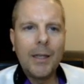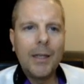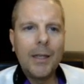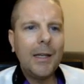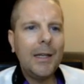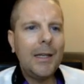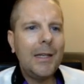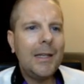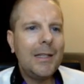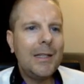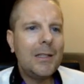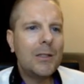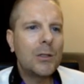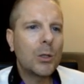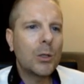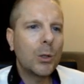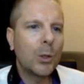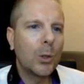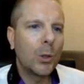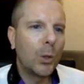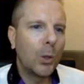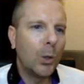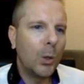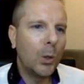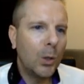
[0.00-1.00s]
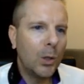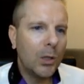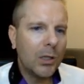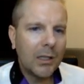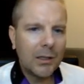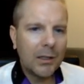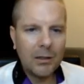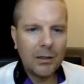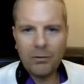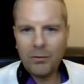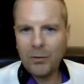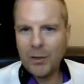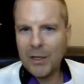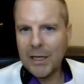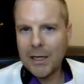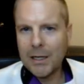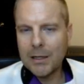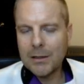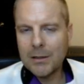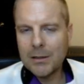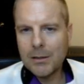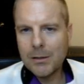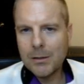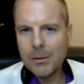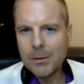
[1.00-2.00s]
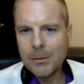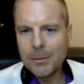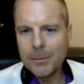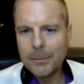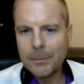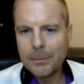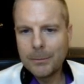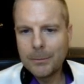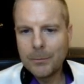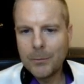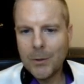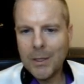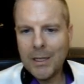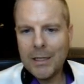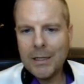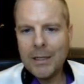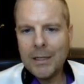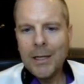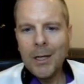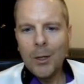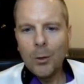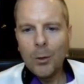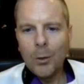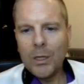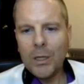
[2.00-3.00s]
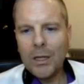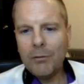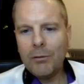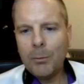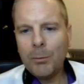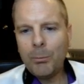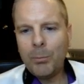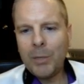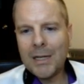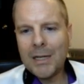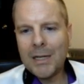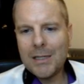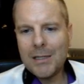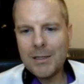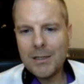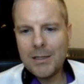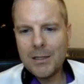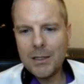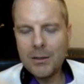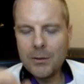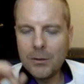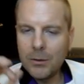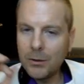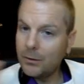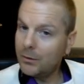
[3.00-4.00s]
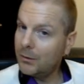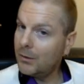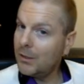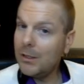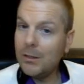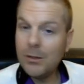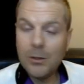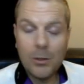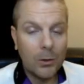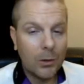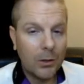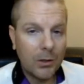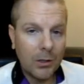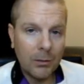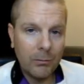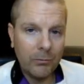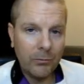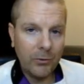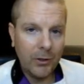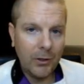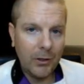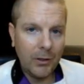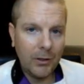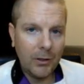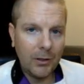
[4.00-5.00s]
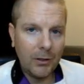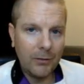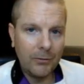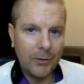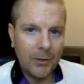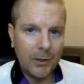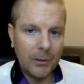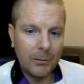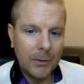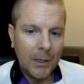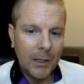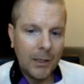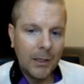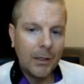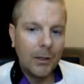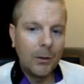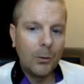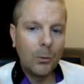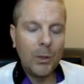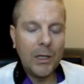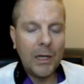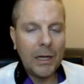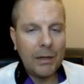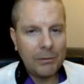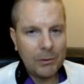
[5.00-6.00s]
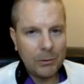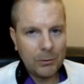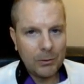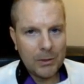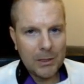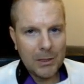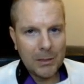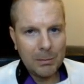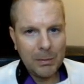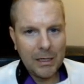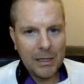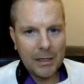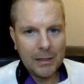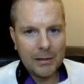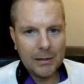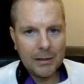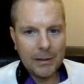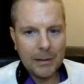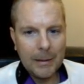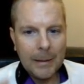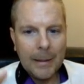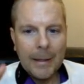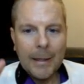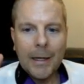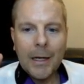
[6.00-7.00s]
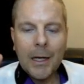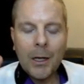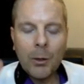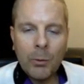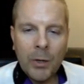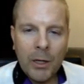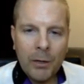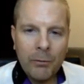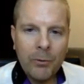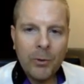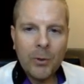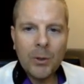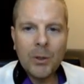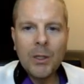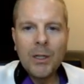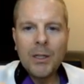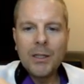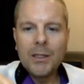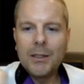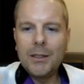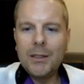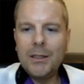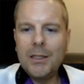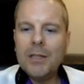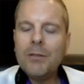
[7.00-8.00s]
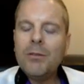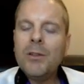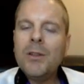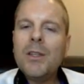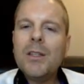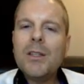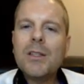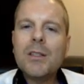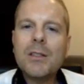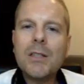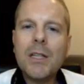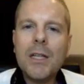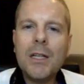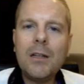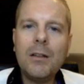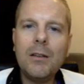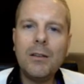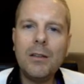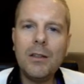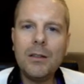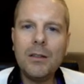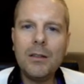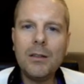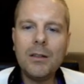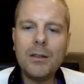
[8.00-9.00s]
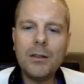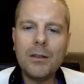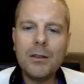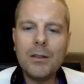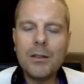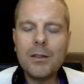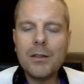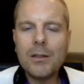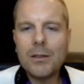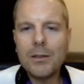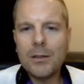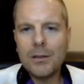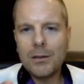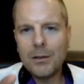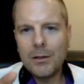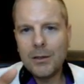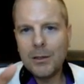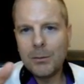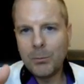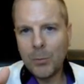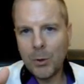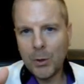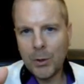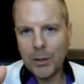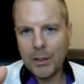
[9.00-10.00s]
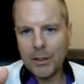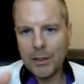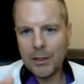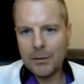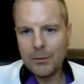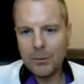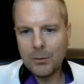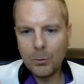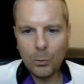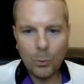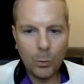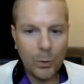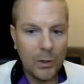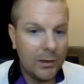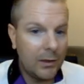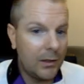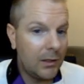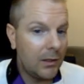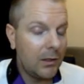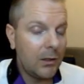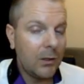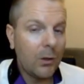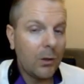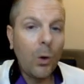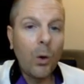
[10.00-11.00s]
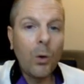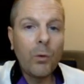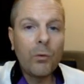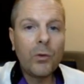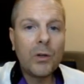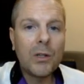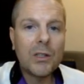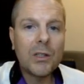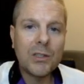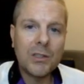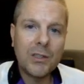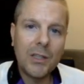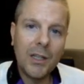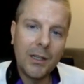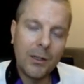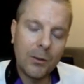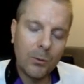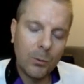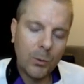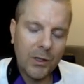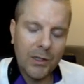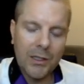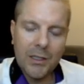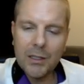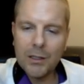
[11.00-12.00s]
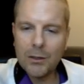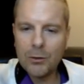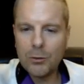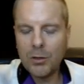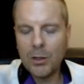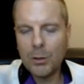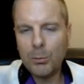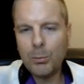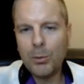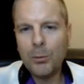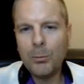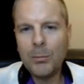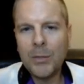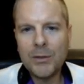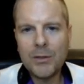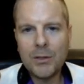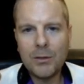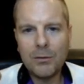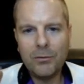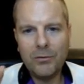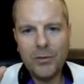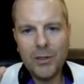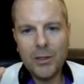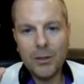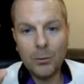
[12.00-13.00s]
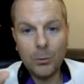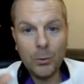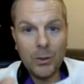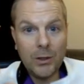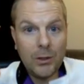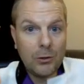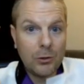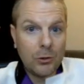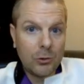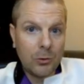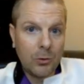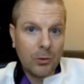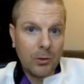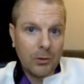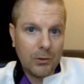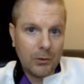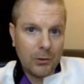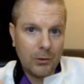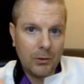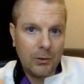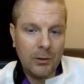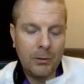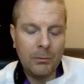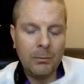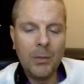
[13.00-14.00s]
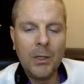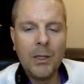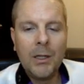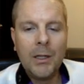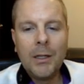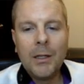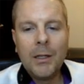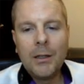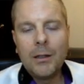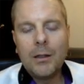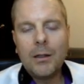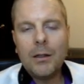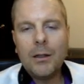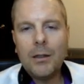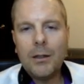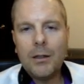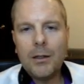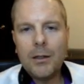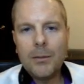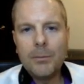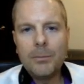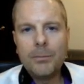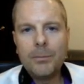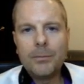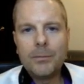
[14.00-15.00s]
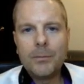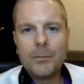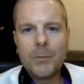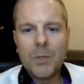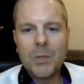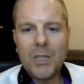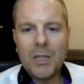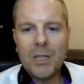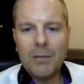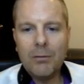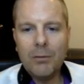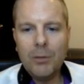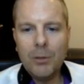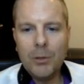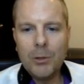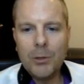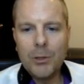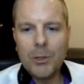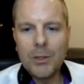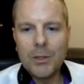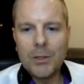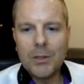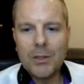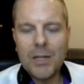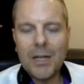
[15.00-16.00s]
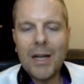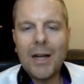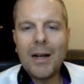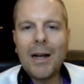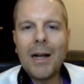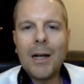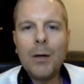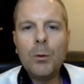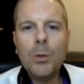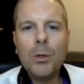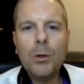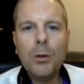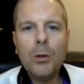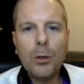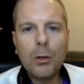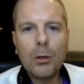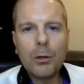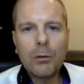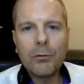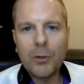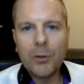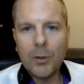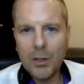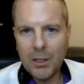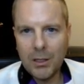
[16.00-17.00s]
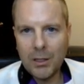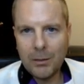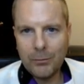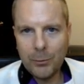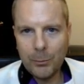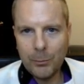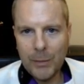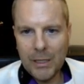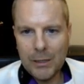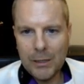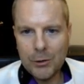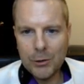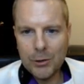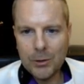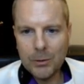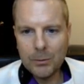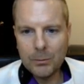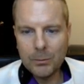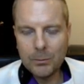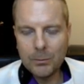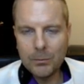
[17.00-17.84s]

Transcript: is look at the facts, right? We have a buy signal. These don't come very often. We have to respect it. However, given the state of the, the, the market, with the overextended, with the incredible amounts of fear, with the short-term um, divergence, I would look for confirmation.